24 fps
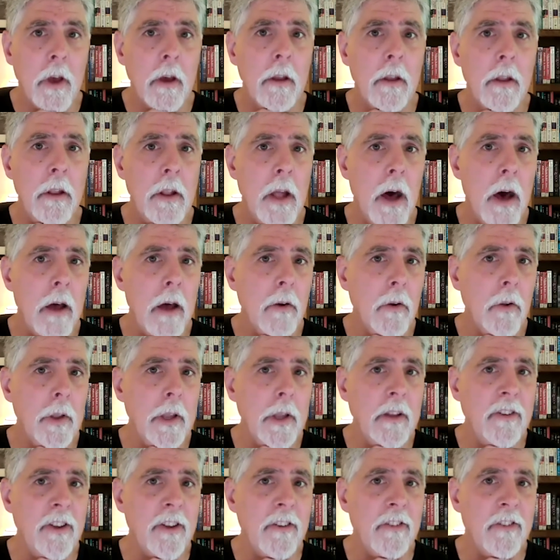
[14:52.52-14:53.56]
not only
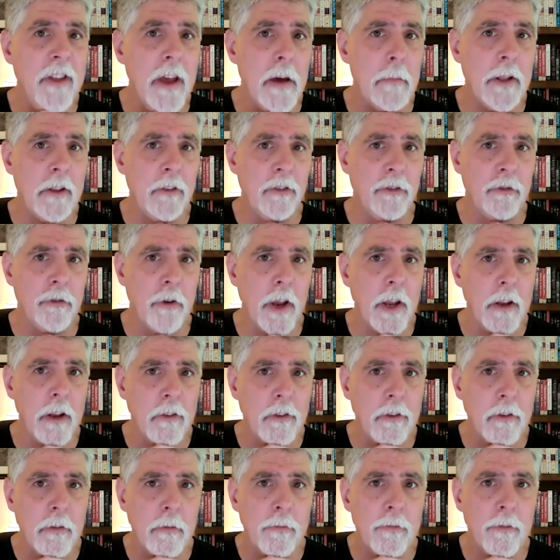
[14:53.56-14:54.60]
to
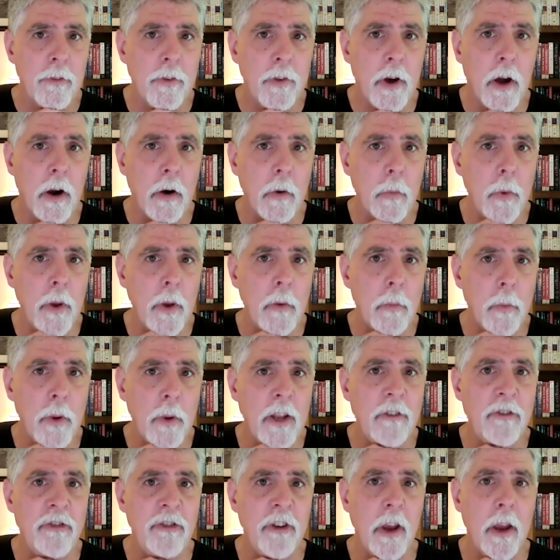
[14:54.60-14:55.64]
demonstrate, are we
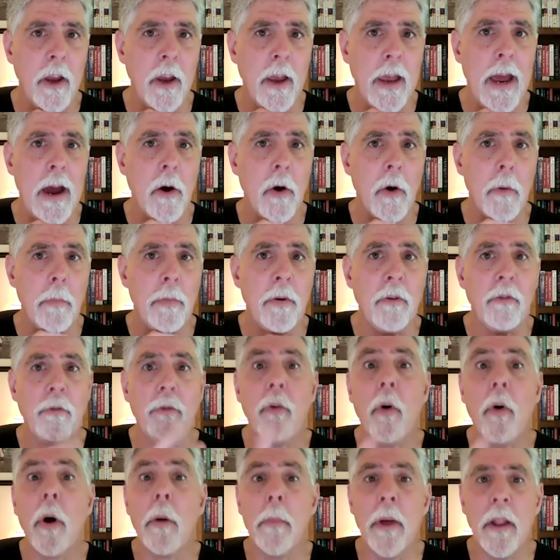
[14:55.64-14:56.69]
reaching our
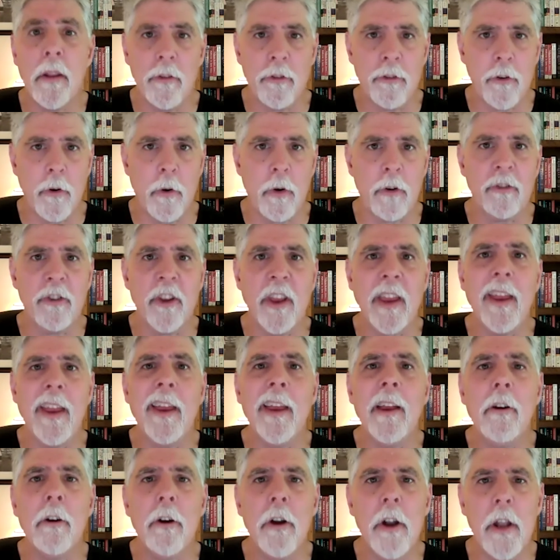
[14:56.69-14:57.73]
performance or
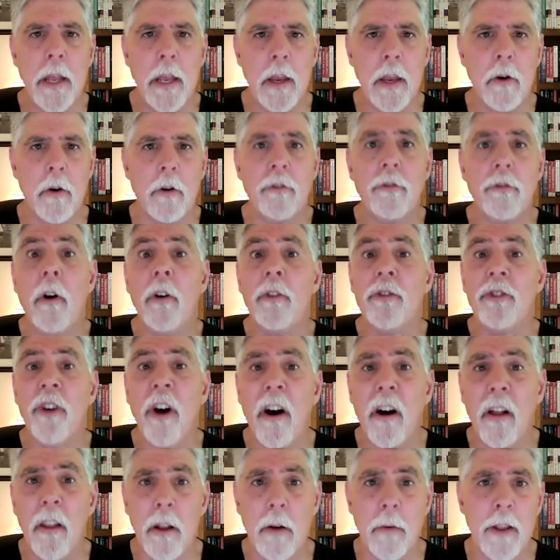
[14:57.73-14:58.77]
security or fault
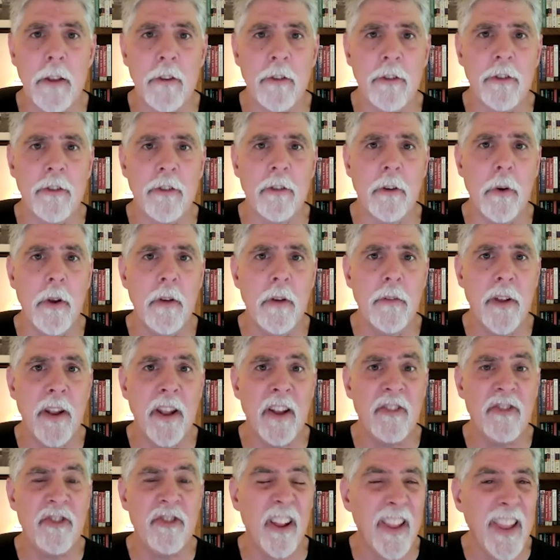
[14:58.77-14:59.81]
tolerance or even
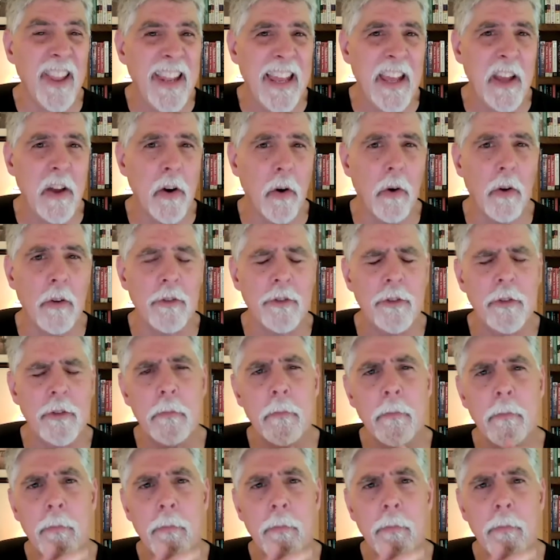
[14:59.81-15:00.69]
agility goals?